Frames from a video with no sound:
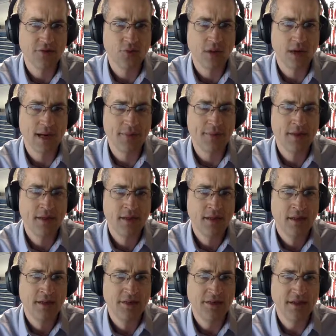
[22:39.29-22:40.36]
swap
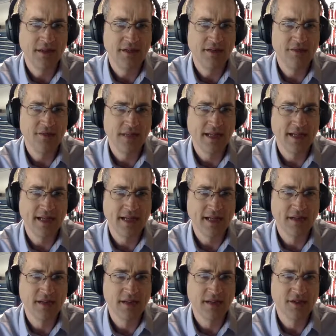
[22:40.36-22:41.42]
the display
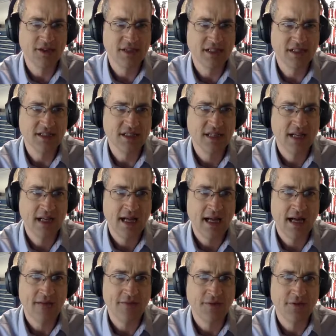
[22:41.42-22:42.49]
technologies
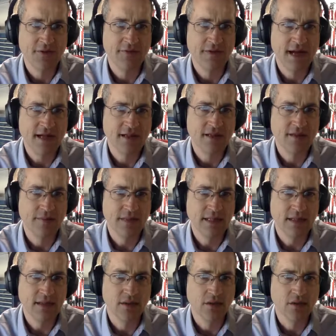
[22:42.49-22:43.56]
after the fact to
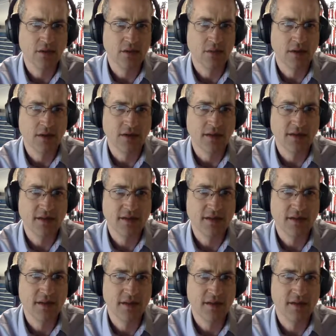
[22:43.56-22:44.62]
meet local market
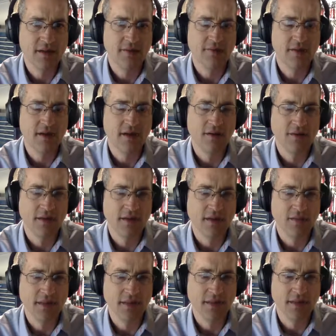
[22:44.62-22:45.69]

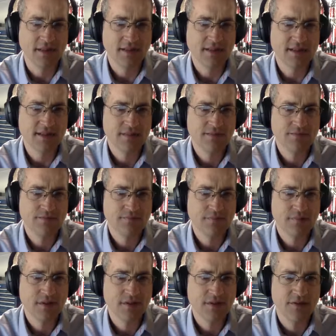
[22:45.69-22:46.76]
availabilities.
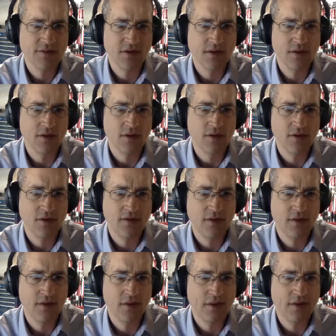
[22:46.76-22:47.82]
So
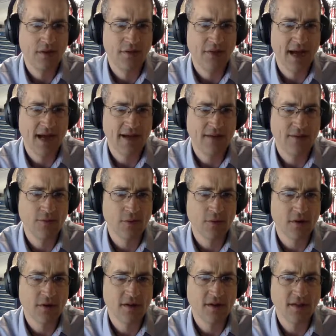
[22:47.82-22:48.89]
that
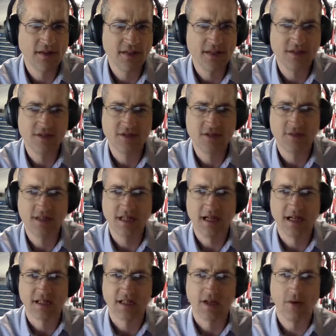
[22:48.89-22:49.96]
work continues to be
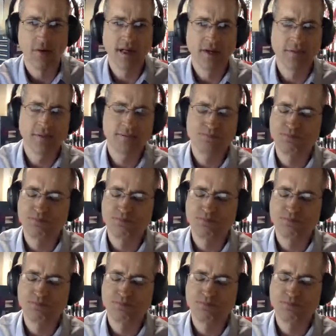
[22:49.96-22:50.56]
ongoing.